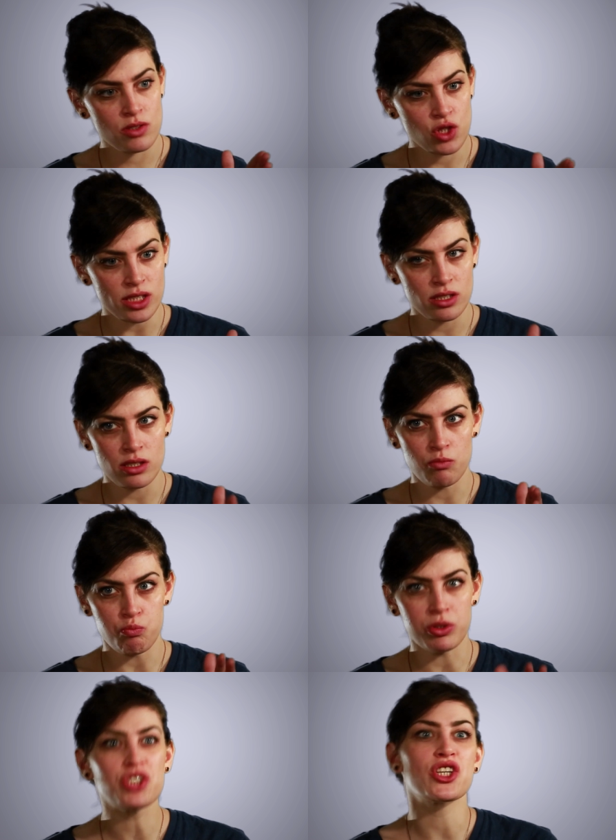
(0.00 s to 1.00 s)
just
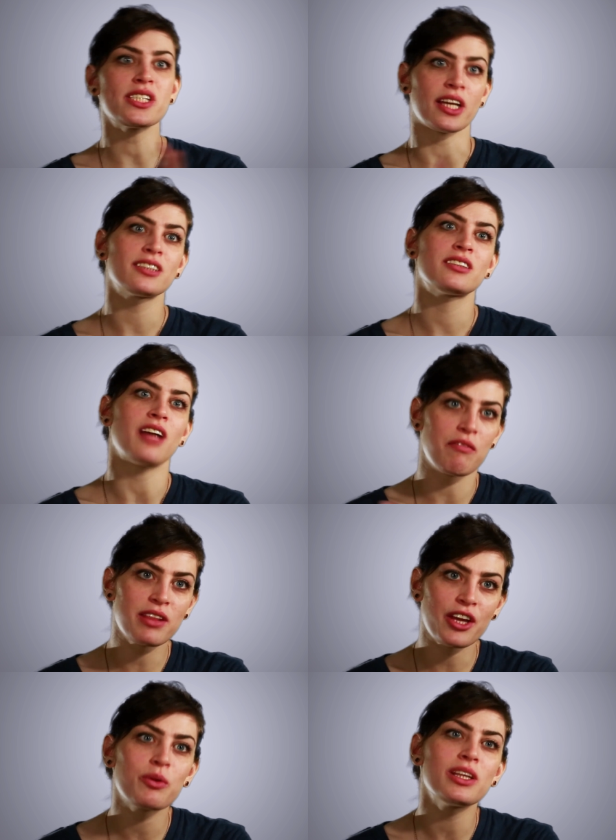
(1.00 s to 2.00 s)
logistics of
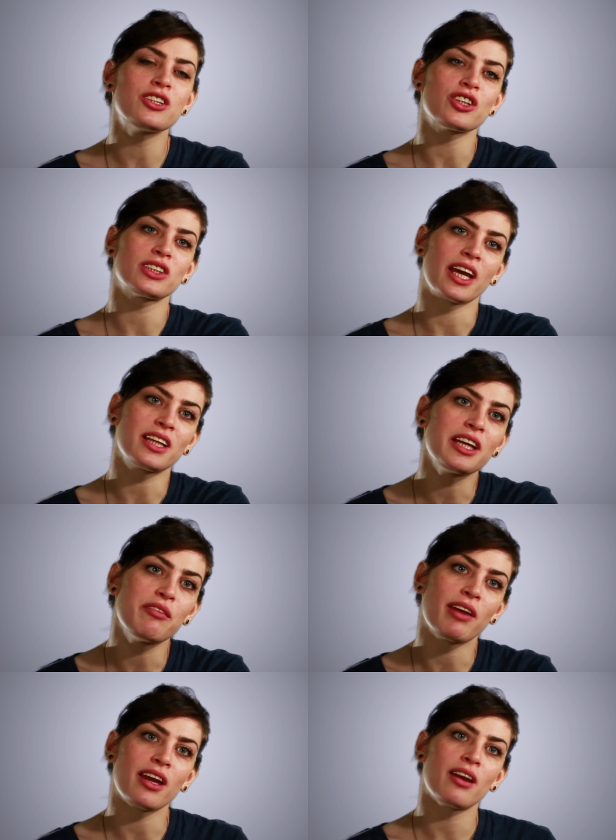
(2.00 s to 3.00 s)
literally just like
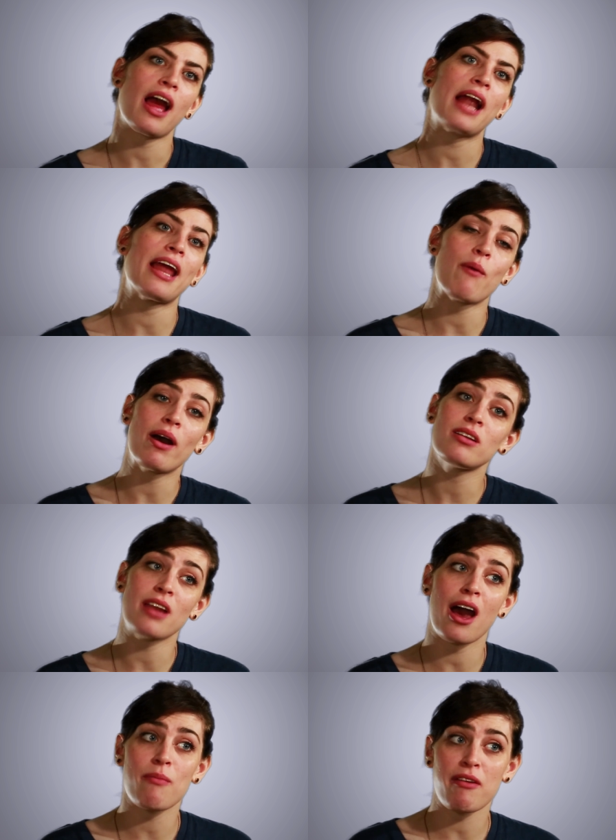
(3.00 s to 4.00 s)
leaving. Now,
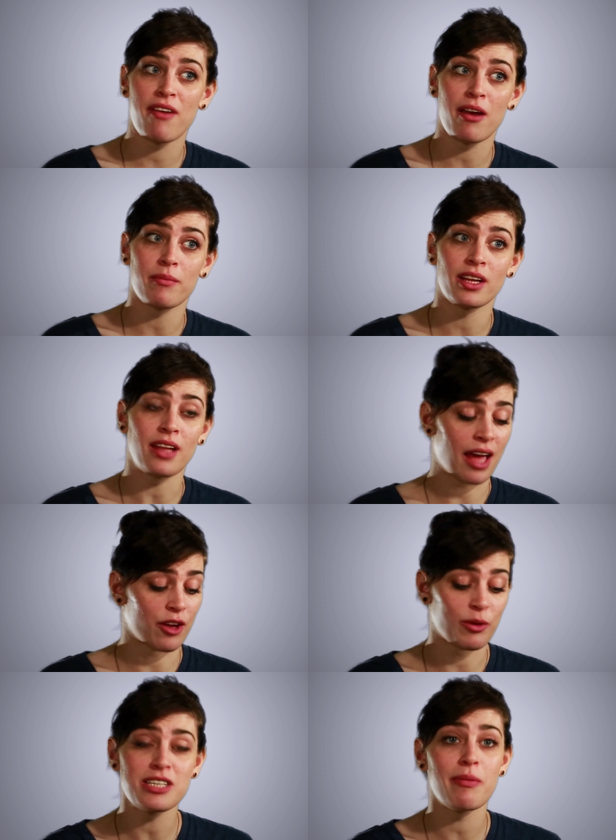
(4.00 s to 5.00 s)
now my family, like how
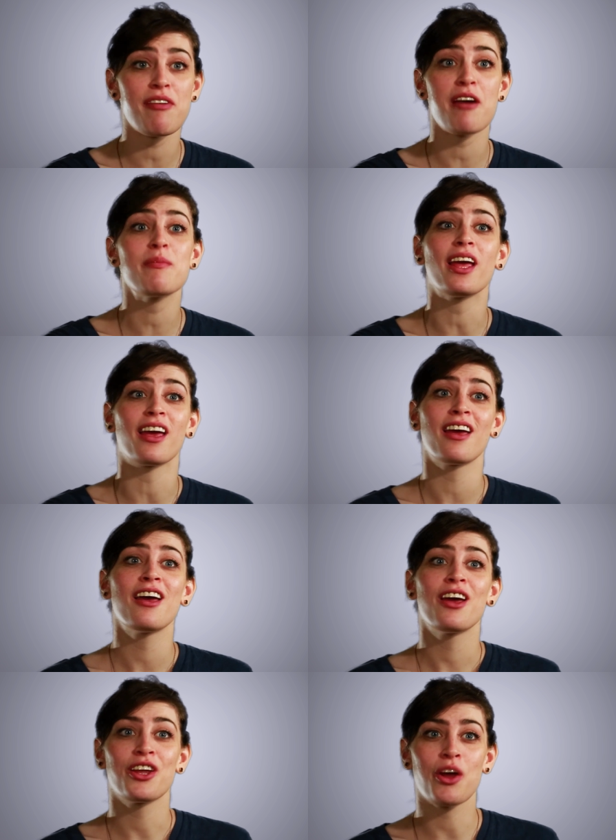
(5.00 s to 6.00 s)
do I tell my family?
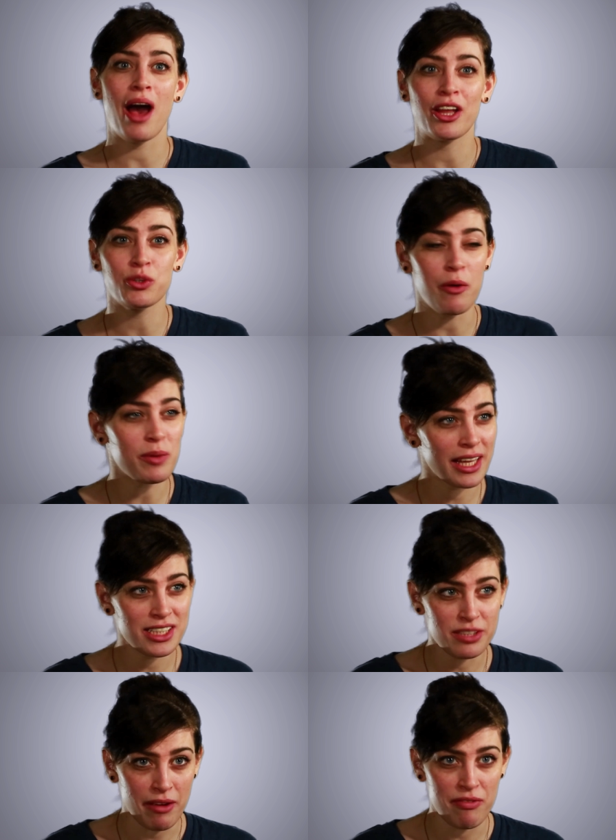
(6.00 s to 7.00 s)
You know, how do I
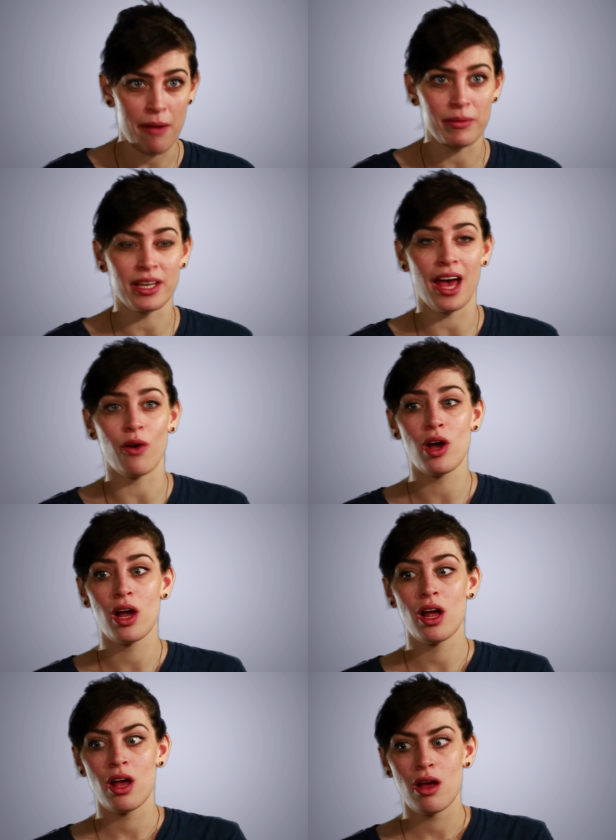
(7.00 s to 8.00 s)
relate to my family now?
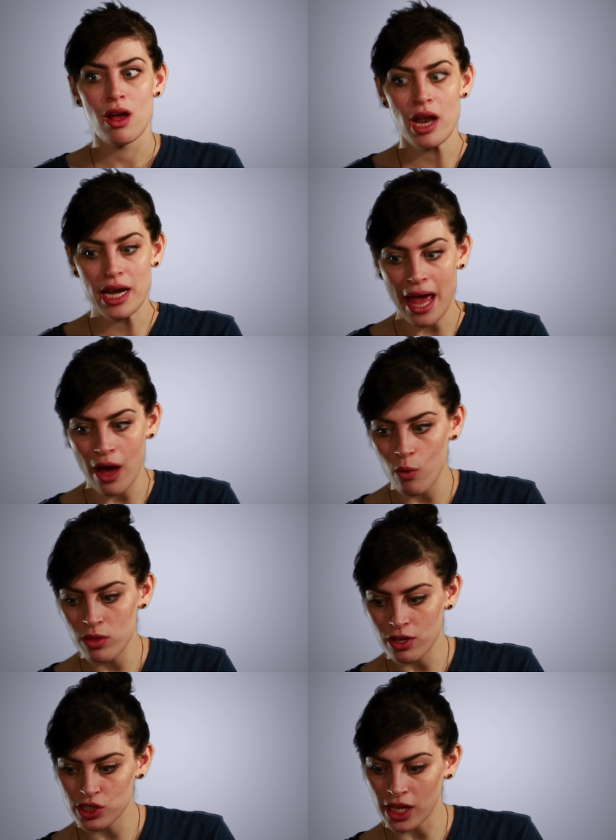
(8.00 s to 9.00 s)
Now
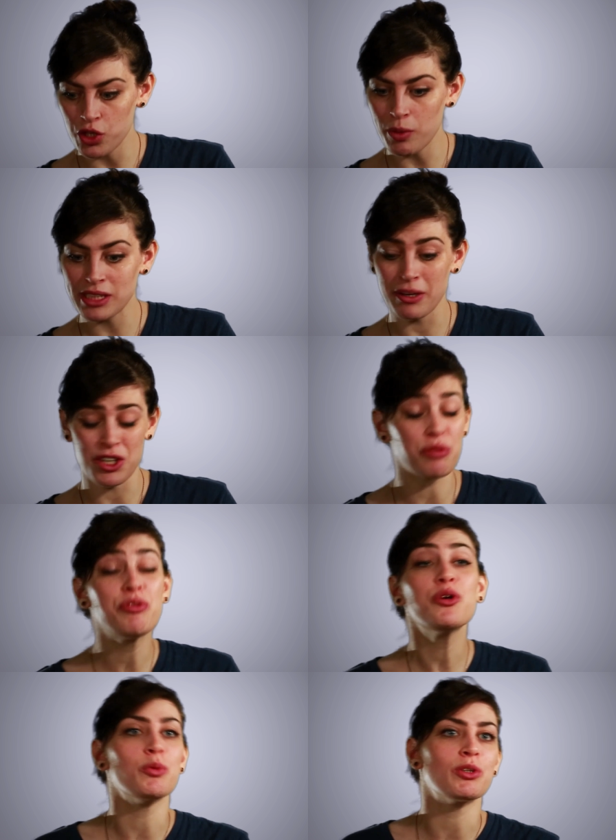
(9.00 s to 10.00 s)
there's like new experience, new
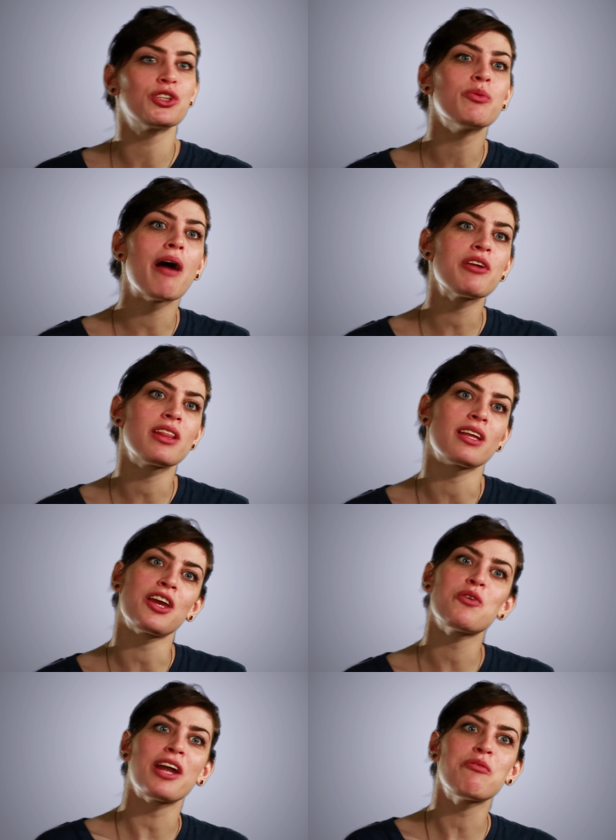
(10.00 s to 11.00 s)
foods, new everything
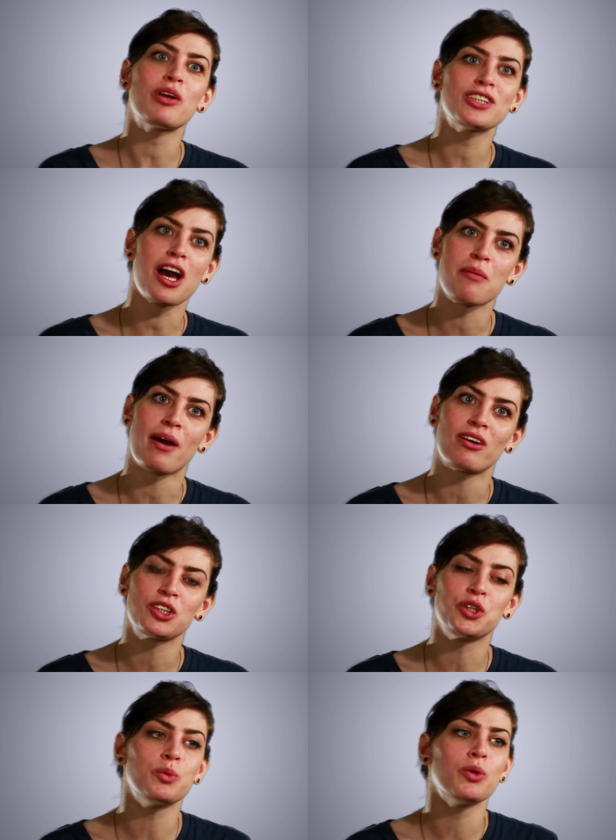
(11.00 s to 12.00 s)
that you kind of want to talk about,
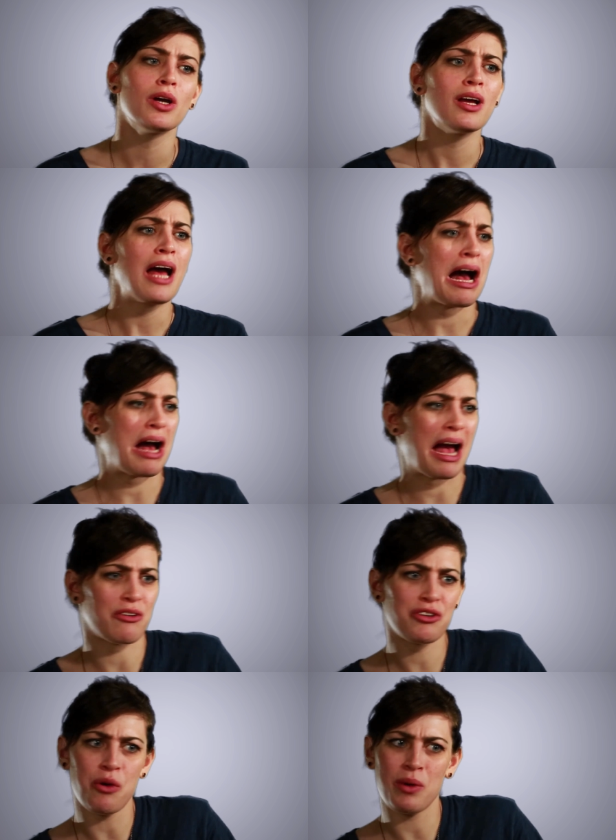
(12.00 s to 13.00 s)
new I
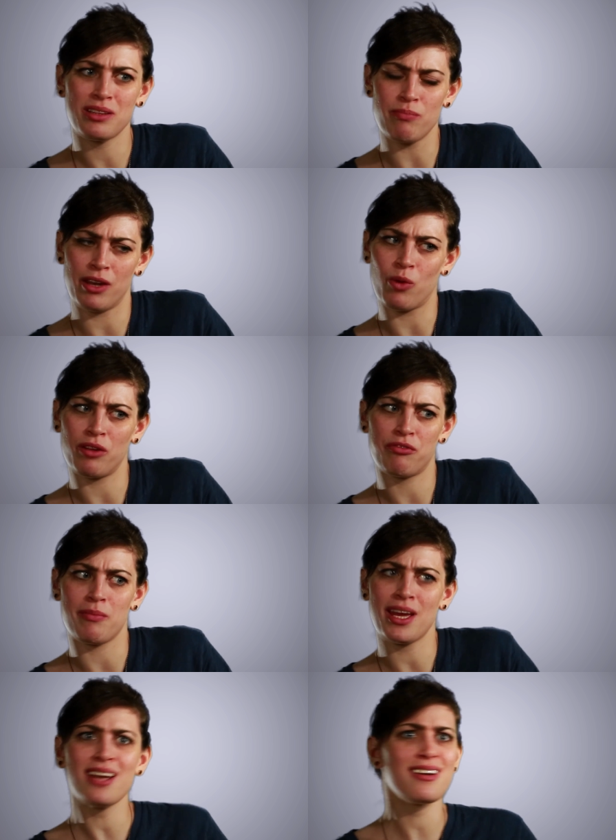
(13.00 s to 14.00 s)
don't know what men want from
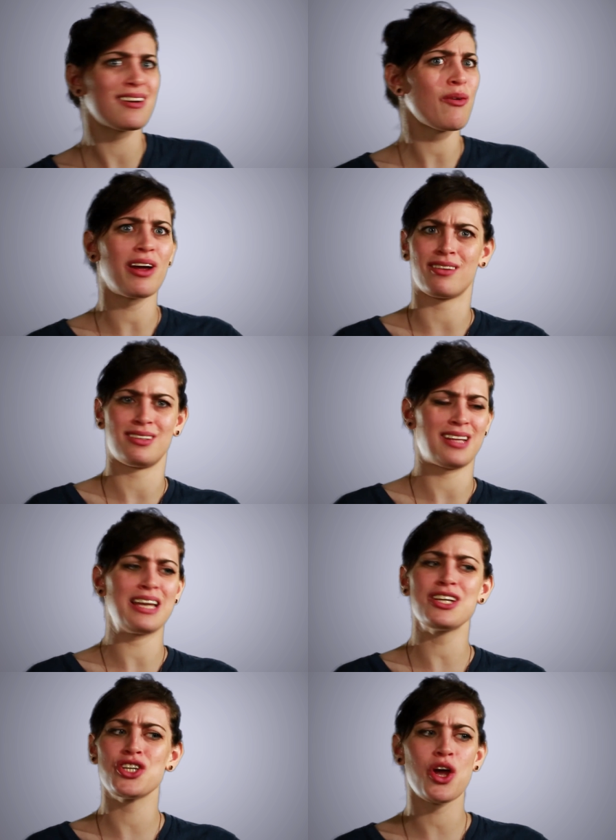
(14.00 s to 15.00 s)
me. I didn't know how to, I
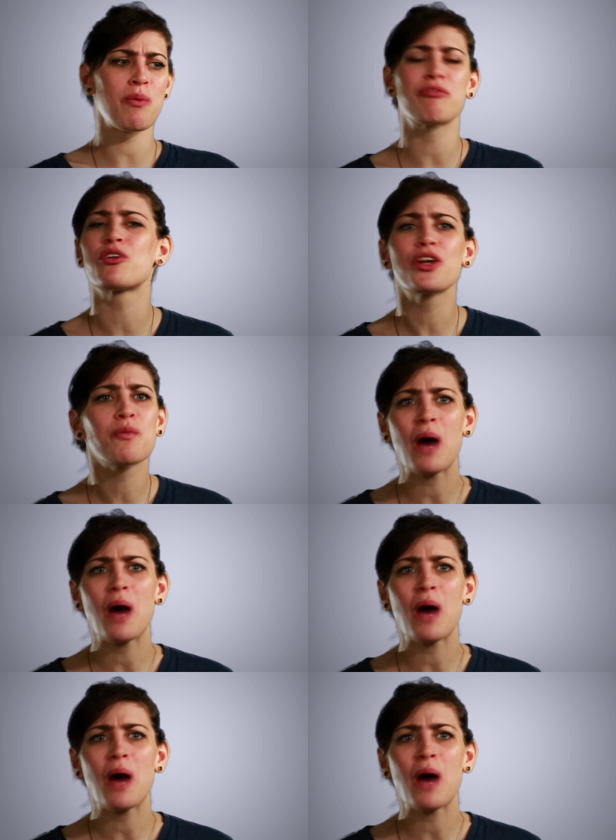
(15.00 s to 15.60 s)
didn't know what flirting